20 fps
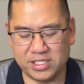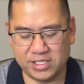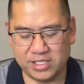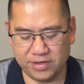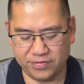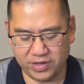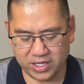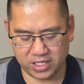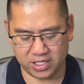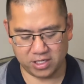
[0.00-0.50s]
a
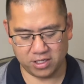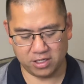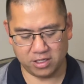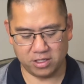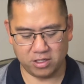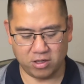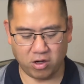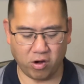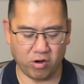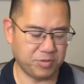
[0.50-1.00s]
Civic.
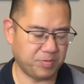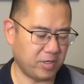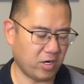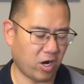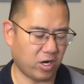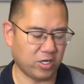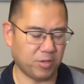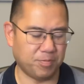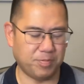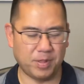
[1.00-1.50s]
Always been
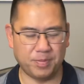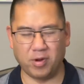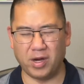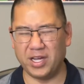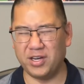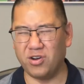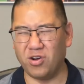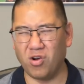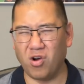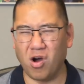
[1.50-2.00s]
Honda people.
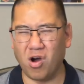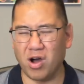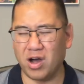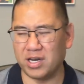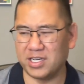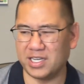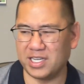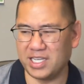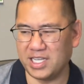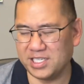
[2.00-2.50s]
I know
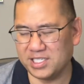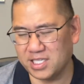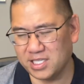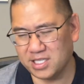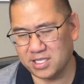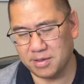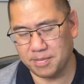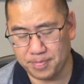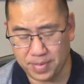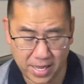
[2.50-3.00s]
Honda
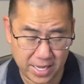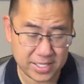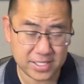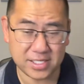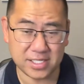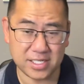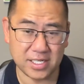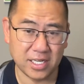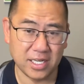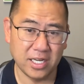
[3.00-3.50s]
isn't the
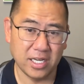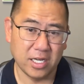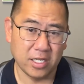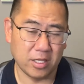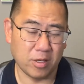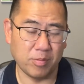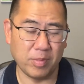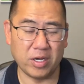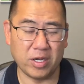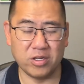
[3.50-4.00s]
best,
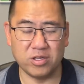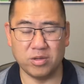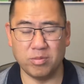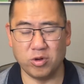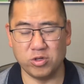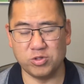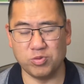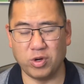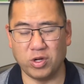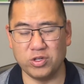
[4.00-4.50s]
the
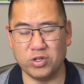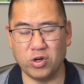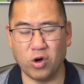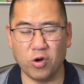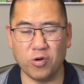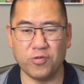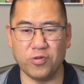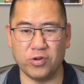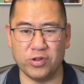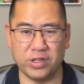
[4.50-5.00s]
most well
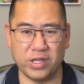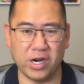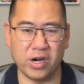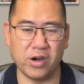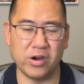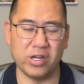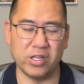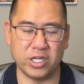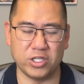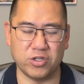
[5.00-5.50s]
known for
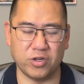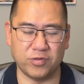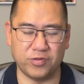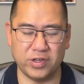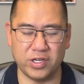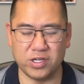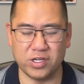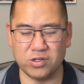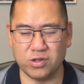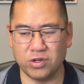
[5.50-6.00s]
their electric
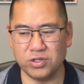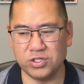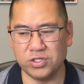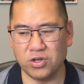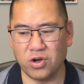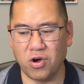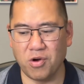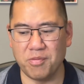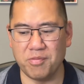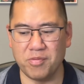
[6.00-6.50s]
vehicles,
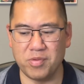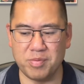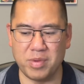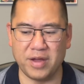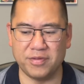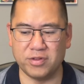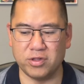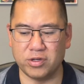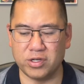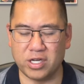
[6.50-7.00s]
so we might
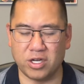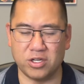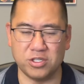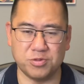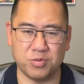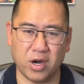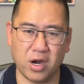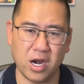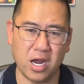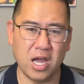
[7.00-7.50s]
have to look
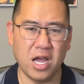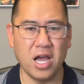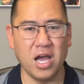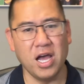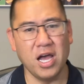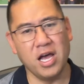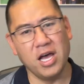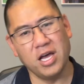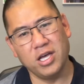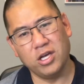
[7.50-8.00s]
elsewhere.
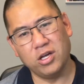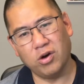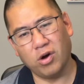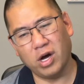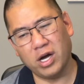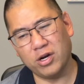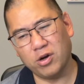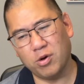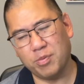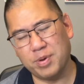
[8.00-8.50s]
You know,
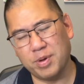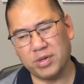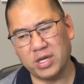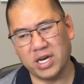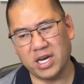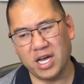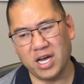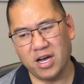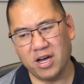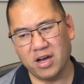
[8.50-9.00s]
I know people
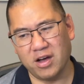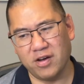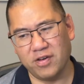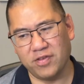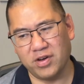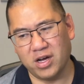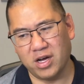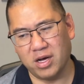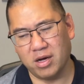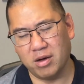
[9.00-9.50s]
that
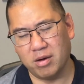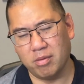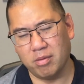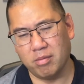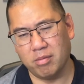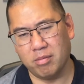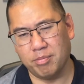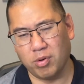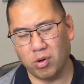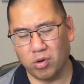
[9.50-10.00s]
have uh,
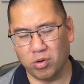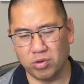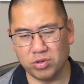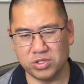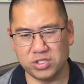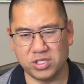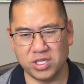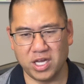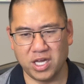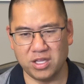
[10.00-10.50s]

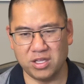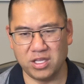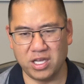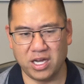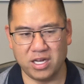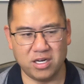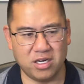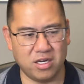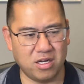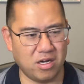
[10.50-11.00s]
Bolts and
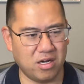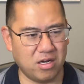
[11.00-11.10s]
that